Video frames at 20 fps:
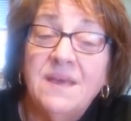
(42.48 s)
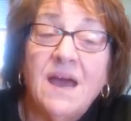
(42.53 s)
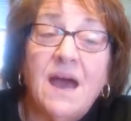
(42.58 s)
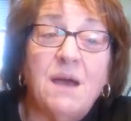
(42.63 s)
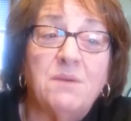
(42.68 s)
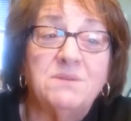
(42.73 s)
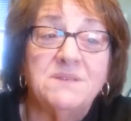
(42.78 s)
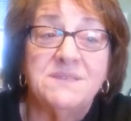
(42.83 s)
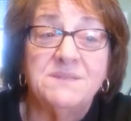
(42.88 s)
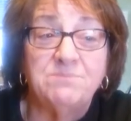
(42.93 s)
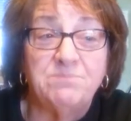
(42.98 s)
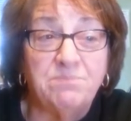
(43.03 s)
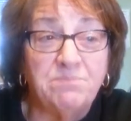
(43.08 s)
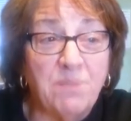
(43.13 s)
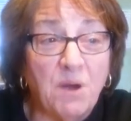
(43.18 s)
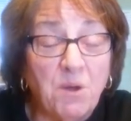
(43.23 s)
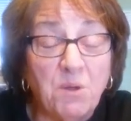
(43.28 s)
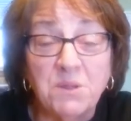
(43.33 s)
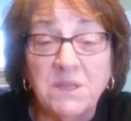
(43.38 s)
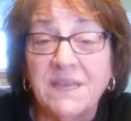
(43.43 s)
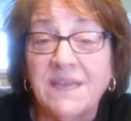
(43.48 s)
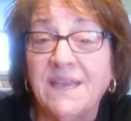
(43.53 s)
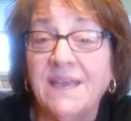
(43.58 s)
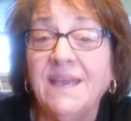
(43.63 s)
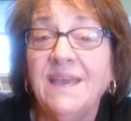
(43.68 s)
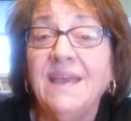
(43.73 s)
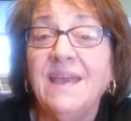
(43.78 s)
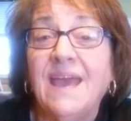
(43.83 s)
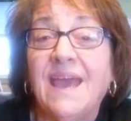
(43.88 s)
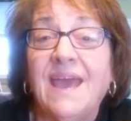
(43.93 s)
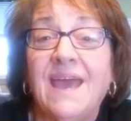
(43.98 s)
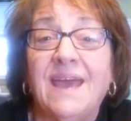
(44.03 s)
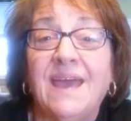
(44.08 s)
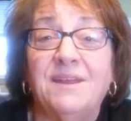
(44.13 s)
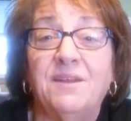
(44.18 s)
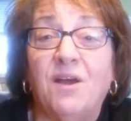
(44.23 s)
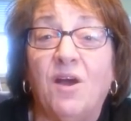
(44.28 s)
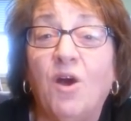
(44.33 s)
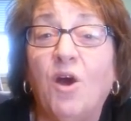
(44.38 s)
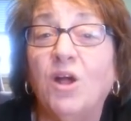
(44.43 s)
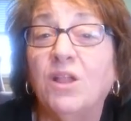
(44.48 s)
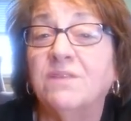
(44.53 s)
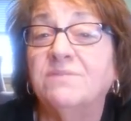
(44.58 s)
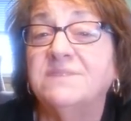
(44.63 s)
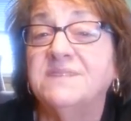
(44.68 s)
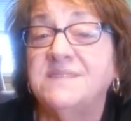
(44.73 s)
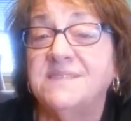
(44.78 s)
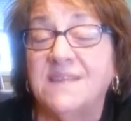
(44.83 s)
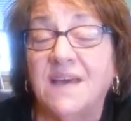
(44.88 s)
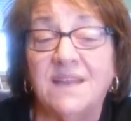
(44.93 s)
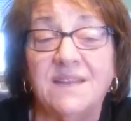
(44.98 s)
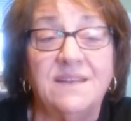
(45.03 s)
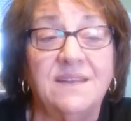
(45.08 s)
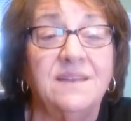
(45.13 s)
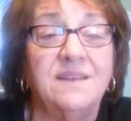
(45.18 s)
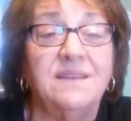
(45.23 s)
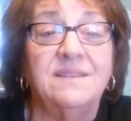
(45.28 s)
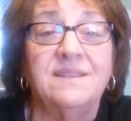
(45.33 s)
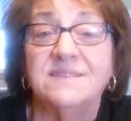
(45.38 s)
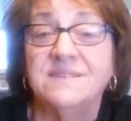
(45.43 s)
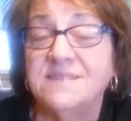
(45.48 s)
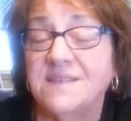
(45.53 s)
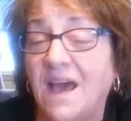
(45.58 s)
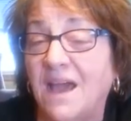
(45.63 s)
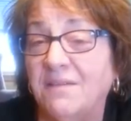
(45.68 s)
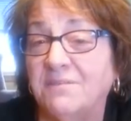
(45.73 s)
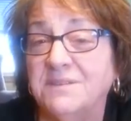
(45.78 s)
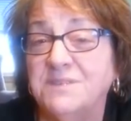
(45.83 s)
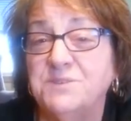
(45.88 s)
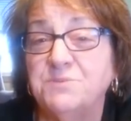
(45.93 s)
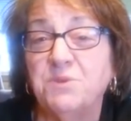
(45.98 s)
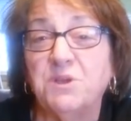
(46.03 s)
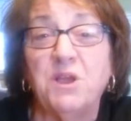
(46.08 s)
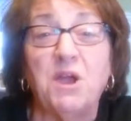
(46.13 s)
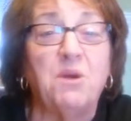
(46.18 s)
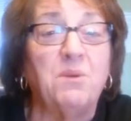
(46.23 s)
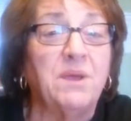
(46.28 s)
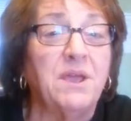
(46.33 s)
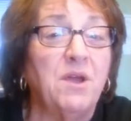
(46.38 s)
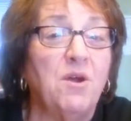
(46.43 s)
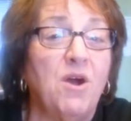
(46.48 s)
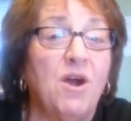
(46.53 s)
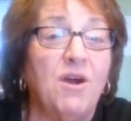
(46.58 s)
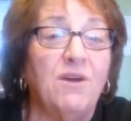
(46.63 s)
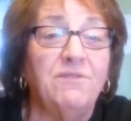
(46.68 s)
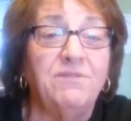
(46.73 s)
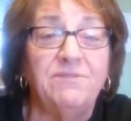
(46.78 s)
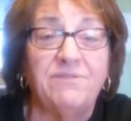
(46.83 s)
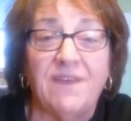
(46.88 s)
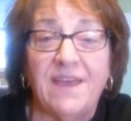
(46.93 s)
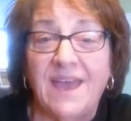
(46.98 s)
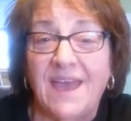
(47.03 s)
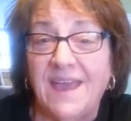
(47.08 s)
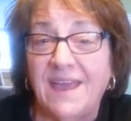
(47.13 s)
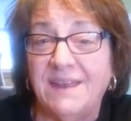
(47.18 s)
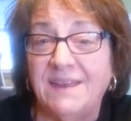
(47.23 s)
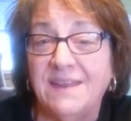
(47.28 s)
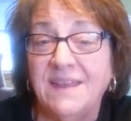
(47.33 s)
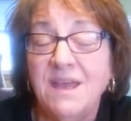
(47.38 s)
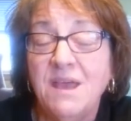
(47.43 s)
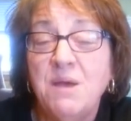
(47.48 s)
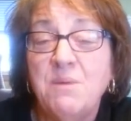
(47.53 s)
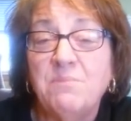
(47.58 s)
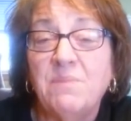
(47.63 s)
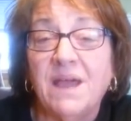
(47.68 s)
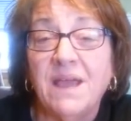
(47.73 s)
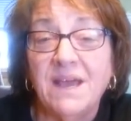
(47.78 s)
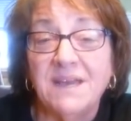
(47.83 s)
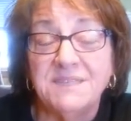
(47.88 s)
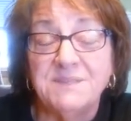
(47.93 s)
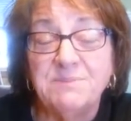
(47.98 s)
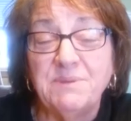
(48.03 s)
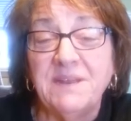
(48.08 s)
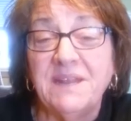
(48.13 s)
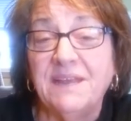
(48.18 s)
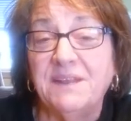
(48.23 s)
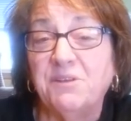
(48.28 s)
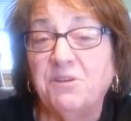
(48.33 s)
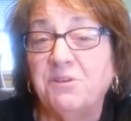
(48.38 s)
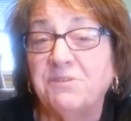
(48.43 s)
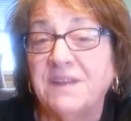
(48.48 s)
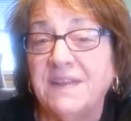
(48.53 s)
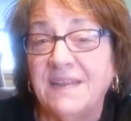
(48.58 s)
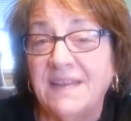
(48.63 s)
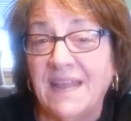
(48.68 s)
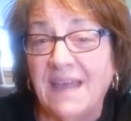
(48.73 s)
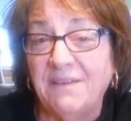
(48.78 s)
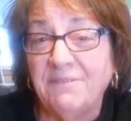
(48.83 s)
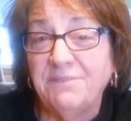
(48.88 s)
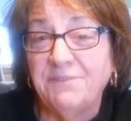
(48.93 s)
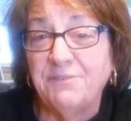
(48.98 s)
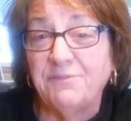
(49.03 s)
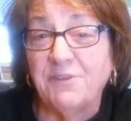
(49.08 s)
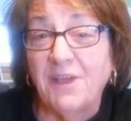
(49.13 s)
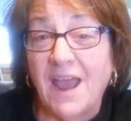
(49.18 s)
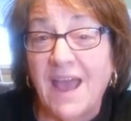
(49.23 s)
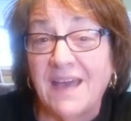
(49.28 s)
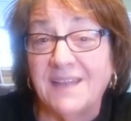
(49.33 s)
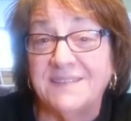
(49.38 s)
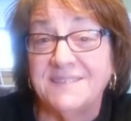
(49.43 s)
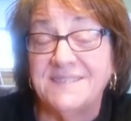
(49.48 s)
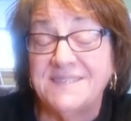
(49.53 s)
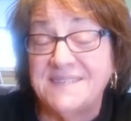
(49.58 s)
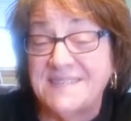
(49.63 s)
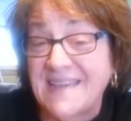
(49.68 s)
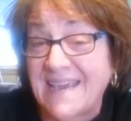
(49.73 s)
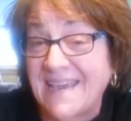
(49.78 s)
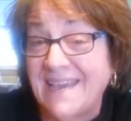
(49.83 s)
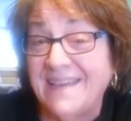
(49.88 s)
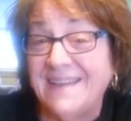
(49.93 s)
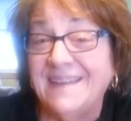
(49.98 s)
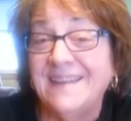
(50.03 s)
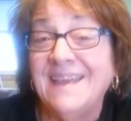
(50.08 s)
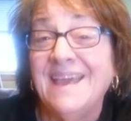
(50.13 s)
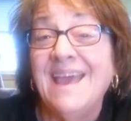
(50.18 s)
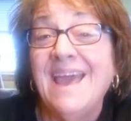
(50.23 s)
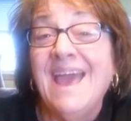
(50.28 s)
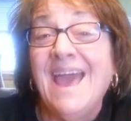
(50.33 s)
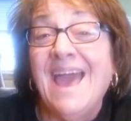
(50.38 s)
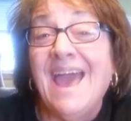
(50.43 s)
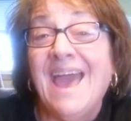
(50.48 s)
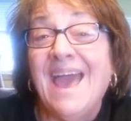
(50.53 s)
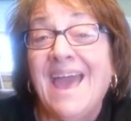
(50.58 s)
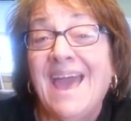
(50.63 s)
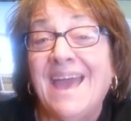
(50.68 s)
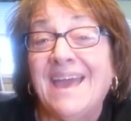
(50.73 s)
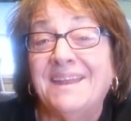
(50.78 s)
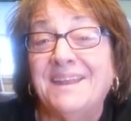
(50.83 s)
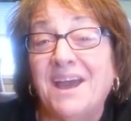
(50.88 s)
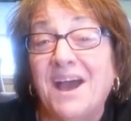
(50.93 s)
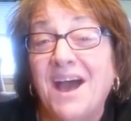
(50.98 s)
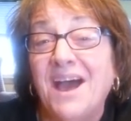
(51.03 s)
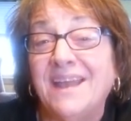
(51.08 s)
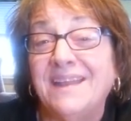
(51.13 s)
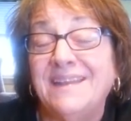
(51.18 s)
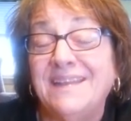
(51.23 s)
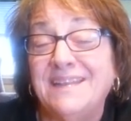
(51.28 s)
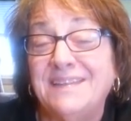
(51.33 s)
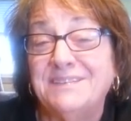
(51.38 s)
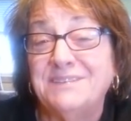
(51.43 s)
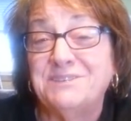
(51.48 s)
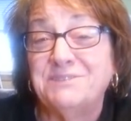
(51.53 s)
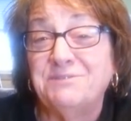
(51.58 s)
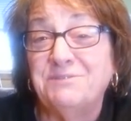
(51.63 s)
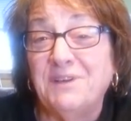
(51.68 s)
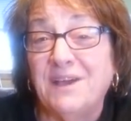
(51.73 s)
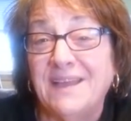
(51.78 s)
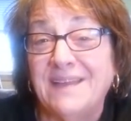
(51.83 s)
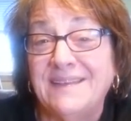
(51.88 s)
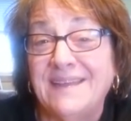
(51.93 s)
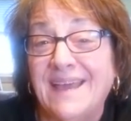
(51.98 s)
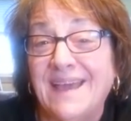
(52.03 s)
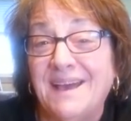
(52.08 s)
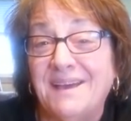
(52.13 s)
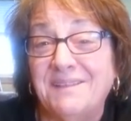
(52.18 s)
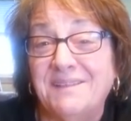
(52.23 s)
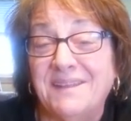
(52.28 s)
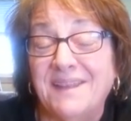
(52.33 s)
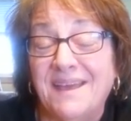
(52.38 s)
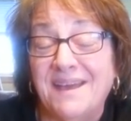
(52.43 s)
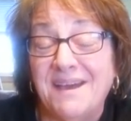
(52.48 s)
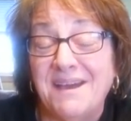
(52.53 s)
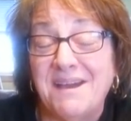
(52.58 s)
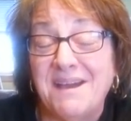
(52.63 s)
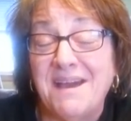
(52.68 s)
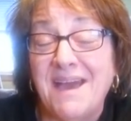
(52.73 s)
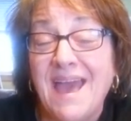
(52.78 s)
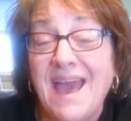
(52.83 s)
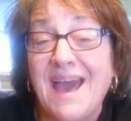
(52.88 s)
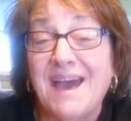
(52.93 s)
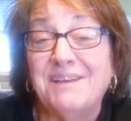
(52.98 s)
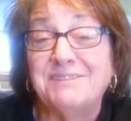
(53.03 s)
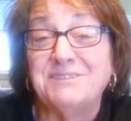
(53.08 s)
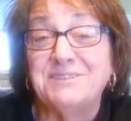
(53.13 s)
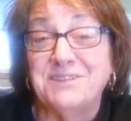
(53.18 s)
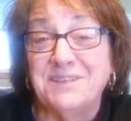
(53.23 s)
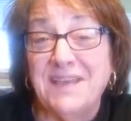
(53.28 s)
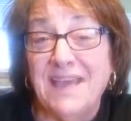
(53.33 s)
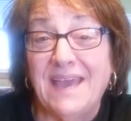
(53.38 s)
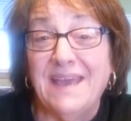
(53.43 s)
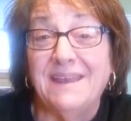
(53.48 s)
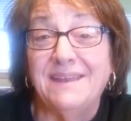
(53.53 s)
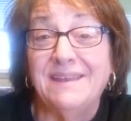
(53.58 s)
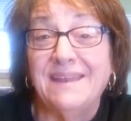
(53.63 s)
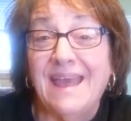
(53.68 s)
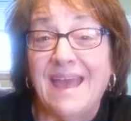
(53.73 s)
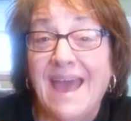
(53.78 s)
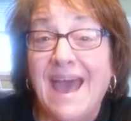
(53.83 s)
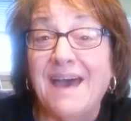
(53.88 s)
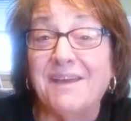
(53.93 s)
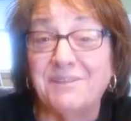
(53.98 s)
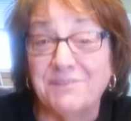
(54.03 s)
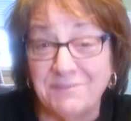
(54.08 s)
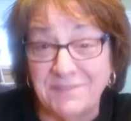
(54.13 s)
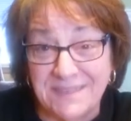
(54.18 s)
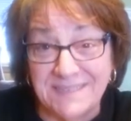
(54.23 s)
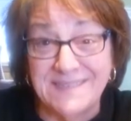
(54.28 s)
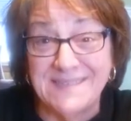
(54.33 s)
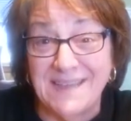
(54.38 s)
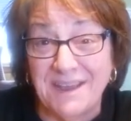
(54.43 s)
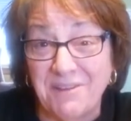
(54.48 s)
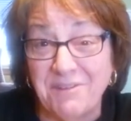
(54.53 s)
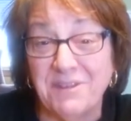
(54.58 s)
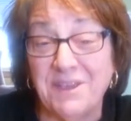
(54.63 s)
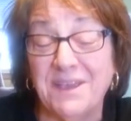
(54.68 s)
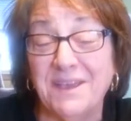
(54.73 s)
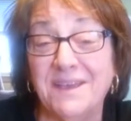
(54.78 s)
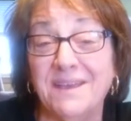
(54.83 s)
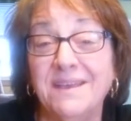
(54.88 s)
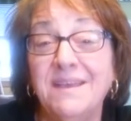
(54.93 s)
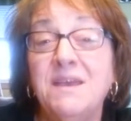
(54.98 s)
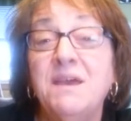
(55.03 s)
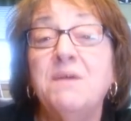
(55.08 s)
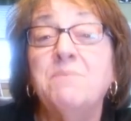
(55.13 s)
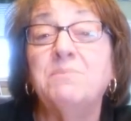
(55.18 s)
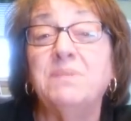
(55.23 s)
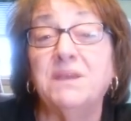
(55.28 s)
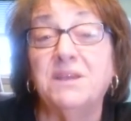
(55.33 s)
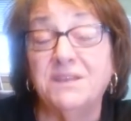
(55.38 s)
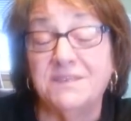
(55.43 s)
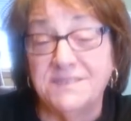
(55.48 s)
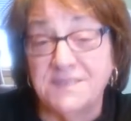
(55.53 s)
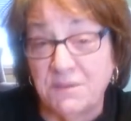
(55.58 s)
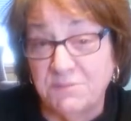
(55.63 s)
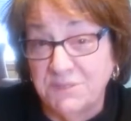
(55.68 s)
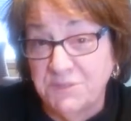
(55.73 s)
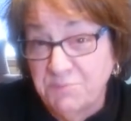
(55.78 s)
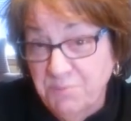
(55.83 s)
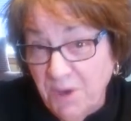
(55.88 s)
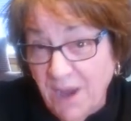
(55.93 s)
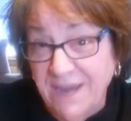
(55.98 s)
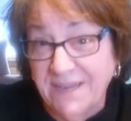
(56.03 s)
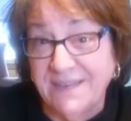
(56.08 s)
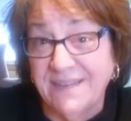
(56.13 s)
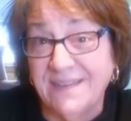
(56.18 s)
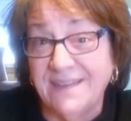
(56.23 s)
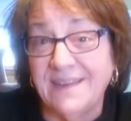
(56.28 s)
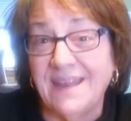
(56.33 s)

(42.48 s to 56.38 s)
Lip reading: was bowling, and all of a sudden the sirens were going off, and my husband had already left for out of state, and I needed to find out how to get out of this area because I was pregnant.